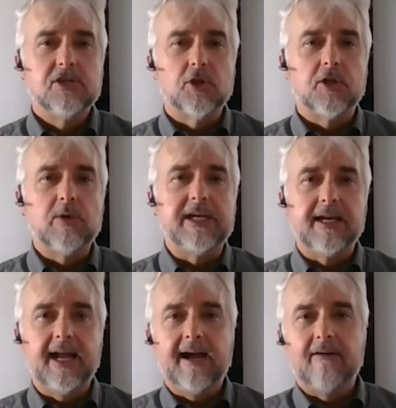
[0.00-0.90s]
so that we
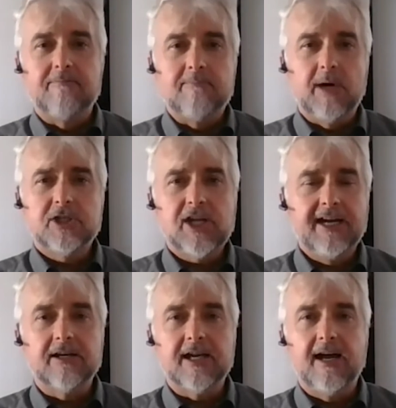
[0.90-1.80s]
can have much
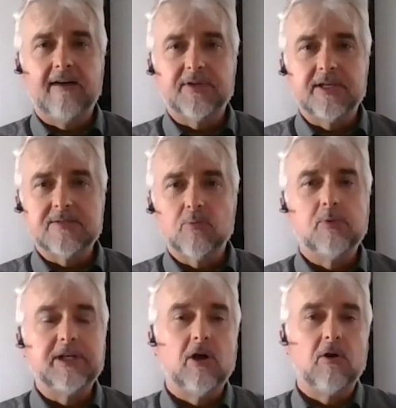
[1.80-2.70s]
higher confidence when
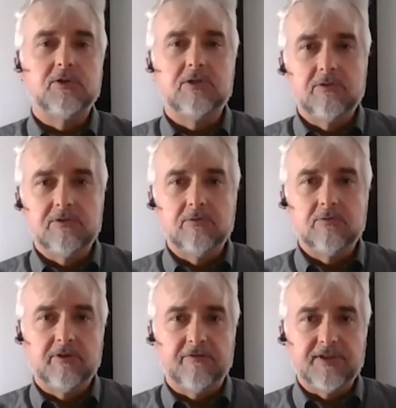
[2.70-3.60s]
we go to
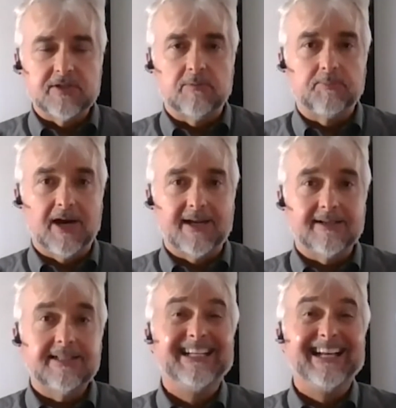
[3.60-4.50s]
do the physical product